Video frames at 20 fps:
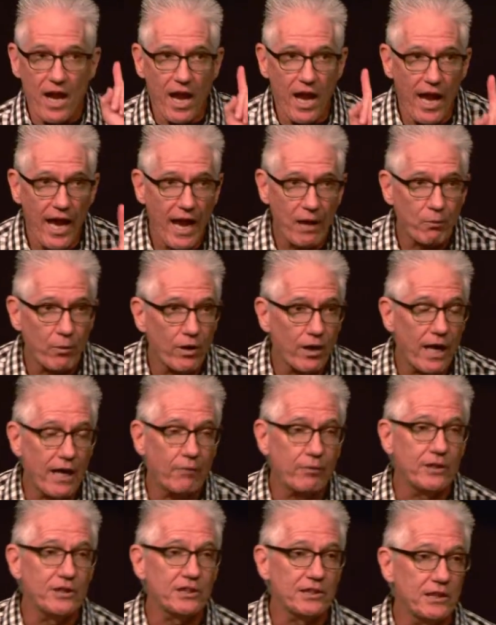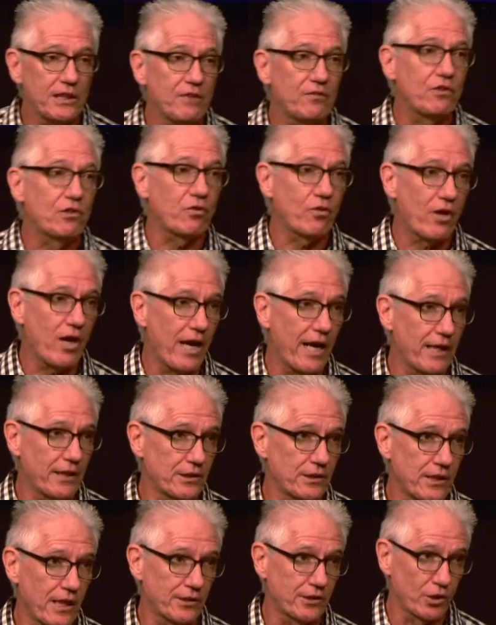and when I received
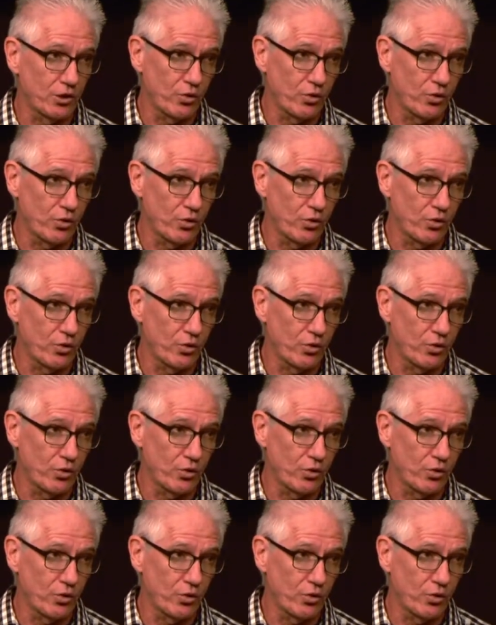Christ as a